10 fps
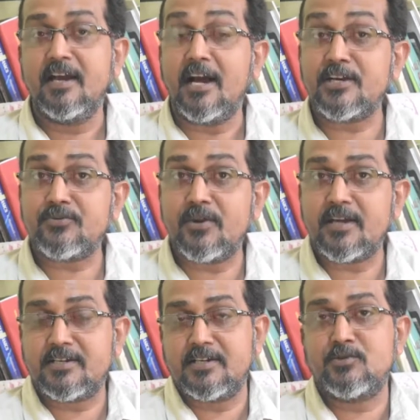
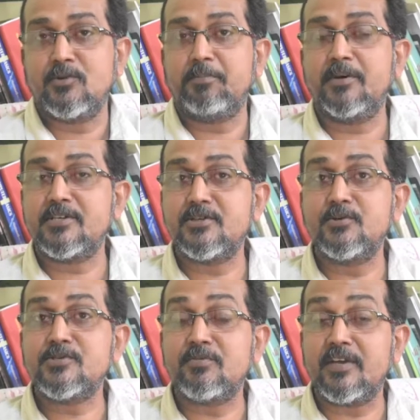attracted to a person
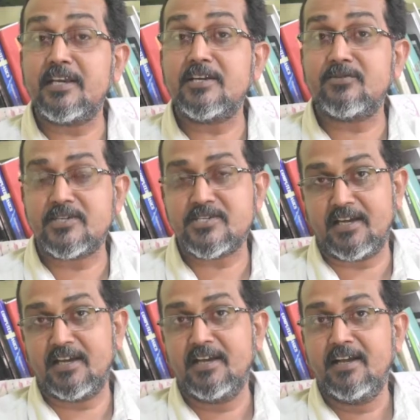who's very interesting.